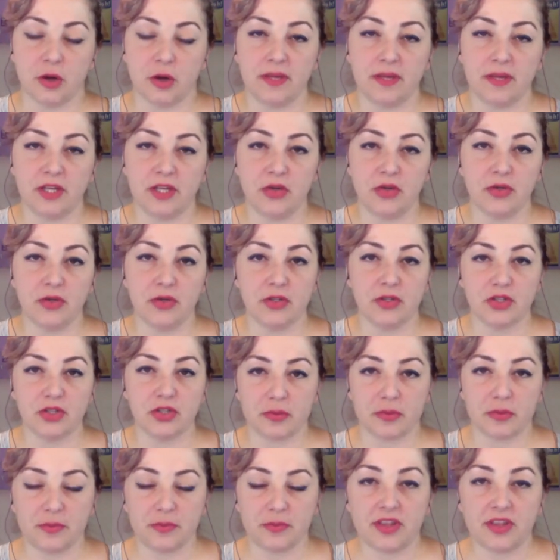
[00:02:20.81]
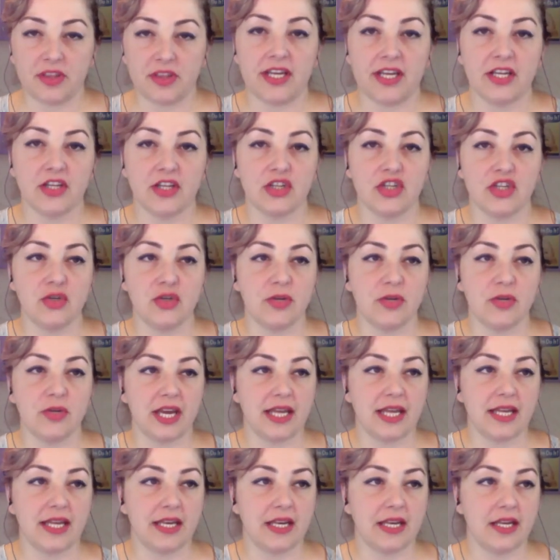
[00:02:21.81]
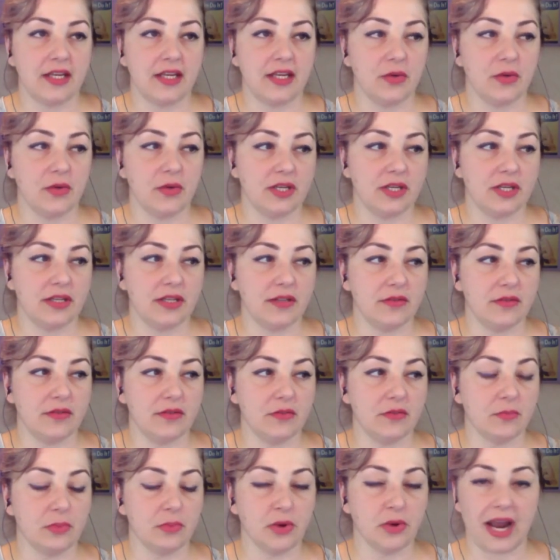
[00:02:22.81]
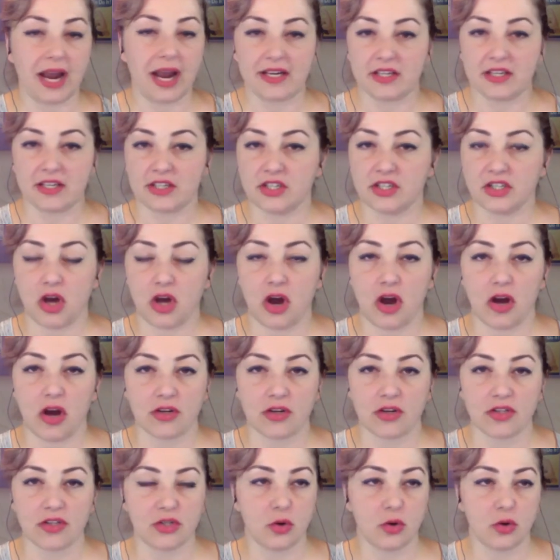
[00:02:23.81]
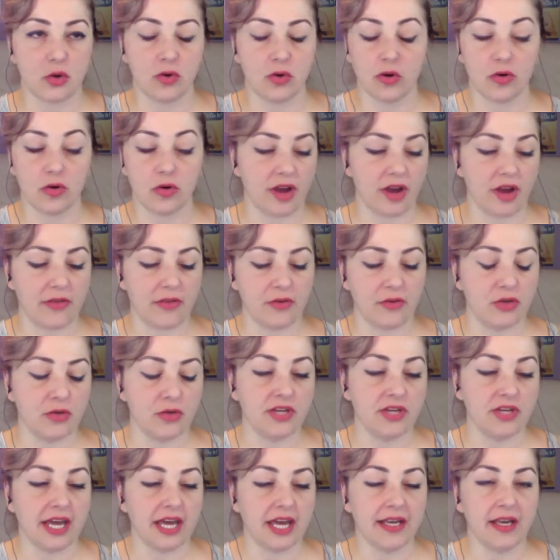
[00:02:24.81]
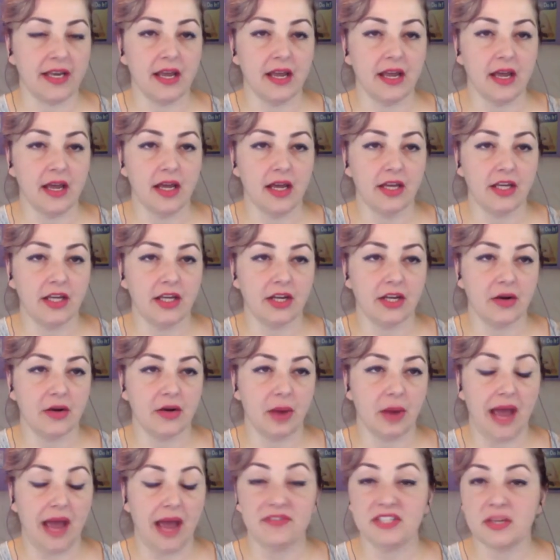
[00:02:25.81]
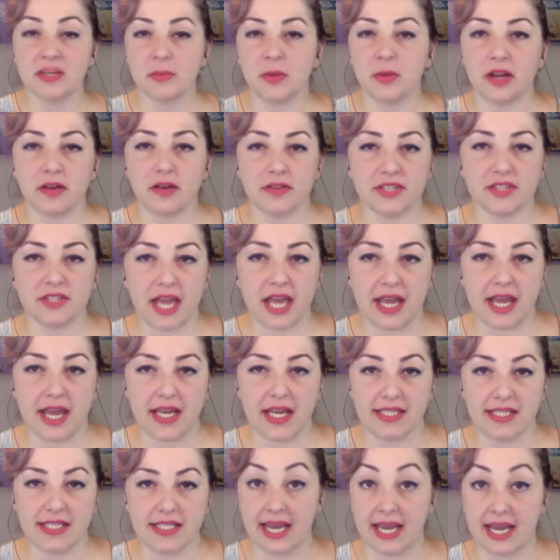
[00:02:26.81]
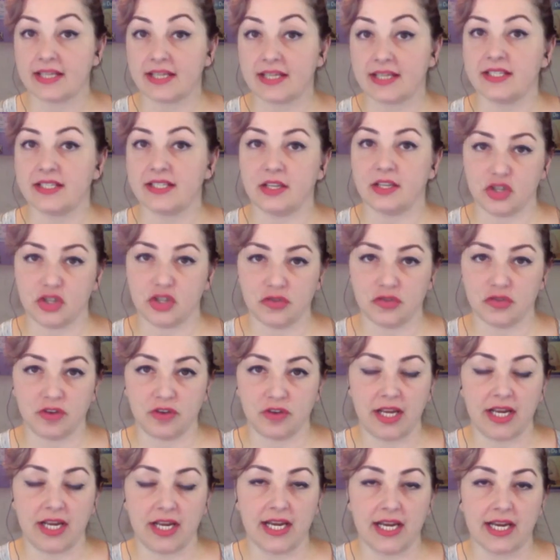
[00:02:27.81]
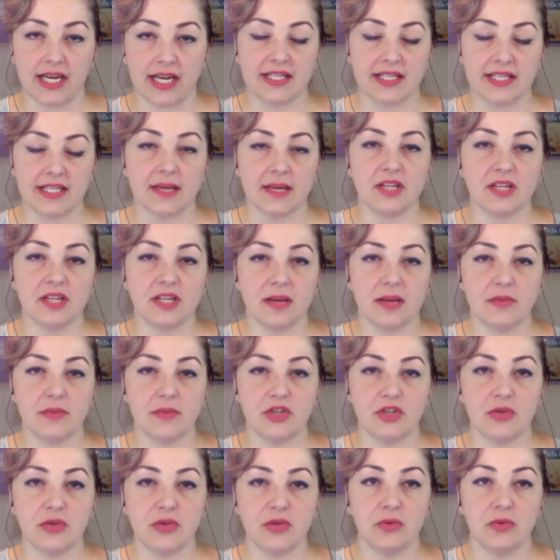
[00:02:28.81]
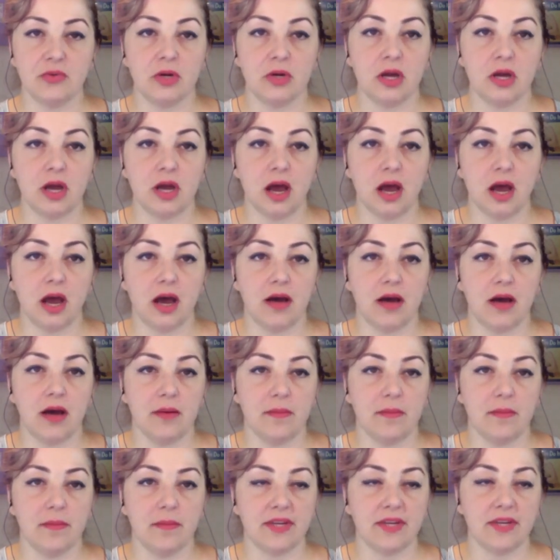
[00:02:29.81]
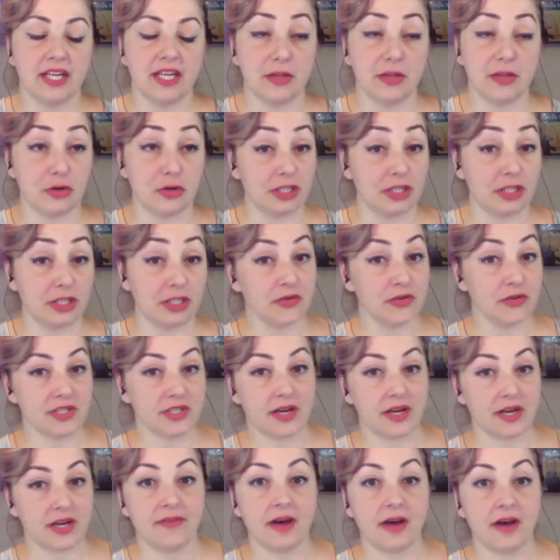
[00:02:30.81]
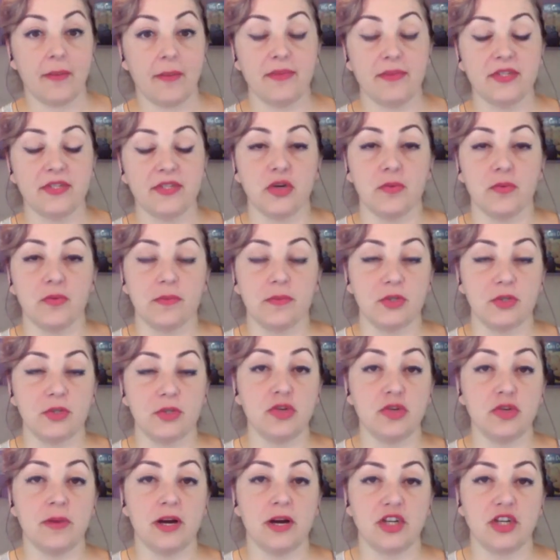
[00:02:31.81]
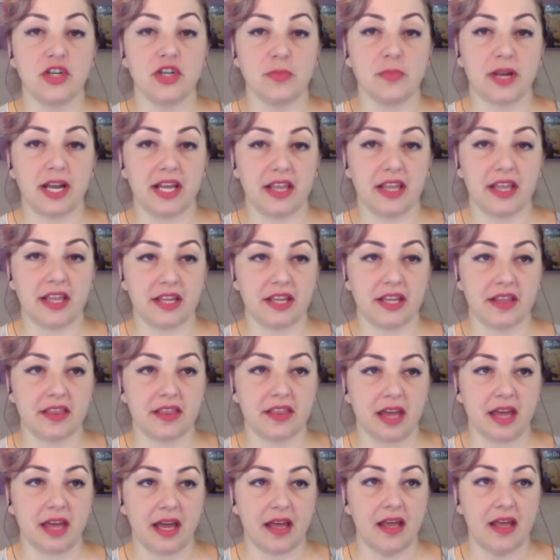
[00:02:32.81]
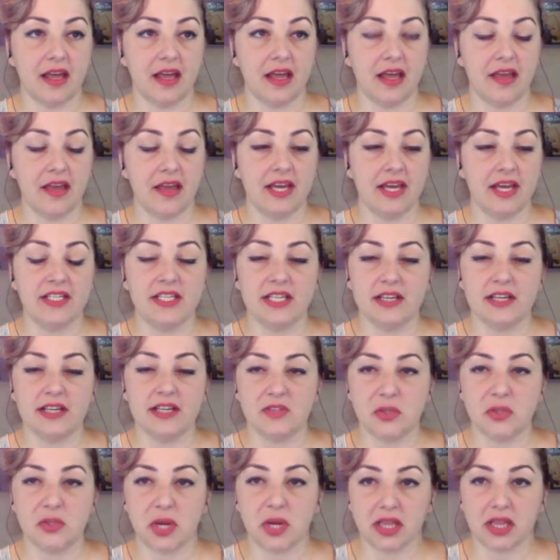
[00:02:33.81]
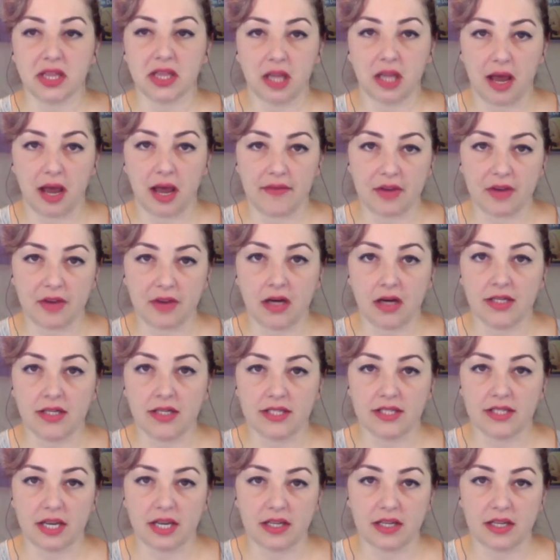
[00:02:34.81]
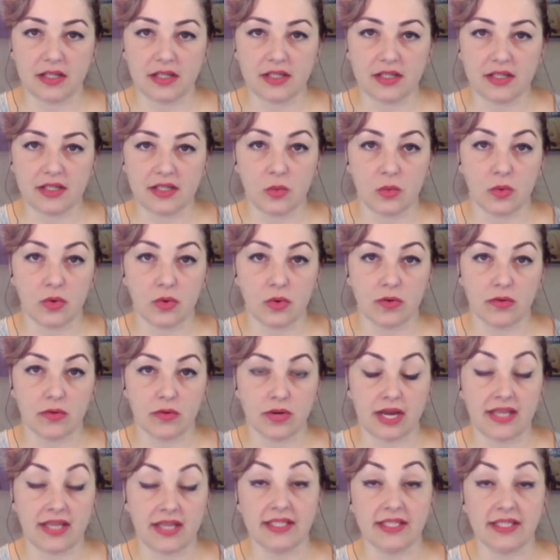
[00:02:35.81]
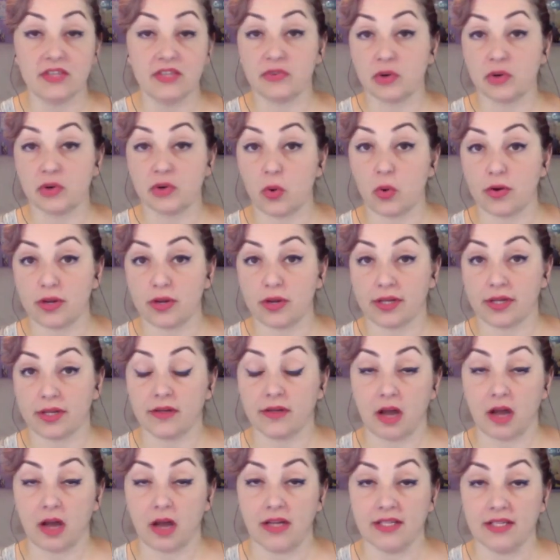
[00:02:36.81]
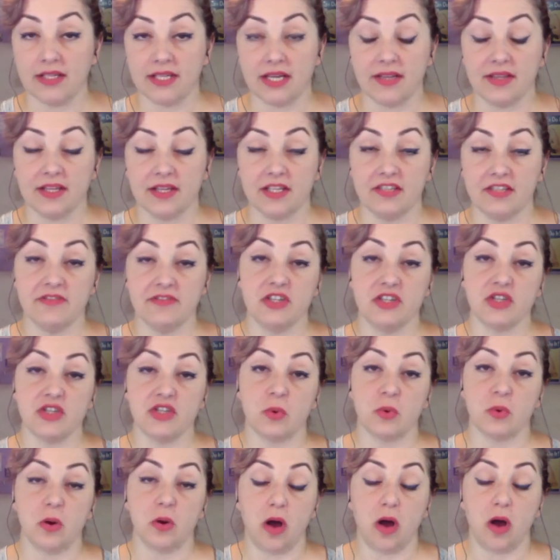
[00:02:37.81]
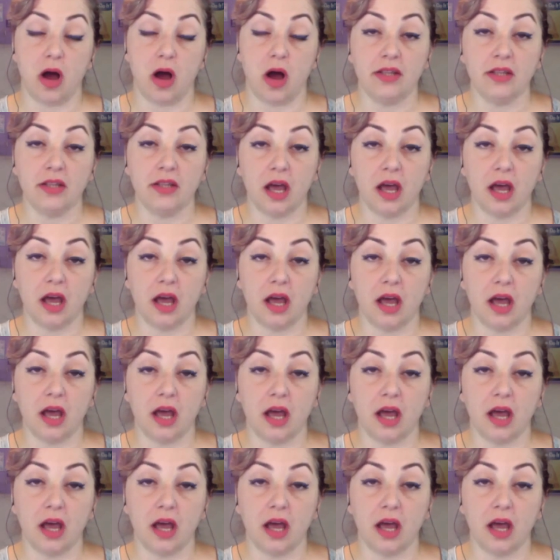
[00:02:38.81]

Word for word: I mean, you can script things, you can practice talks, or rather you can, you know, have someone else edit text that you're writing, and sometimes you can either clean yourself up too much, but I think that the idea of doing live content, or at least recorded content that's visual online,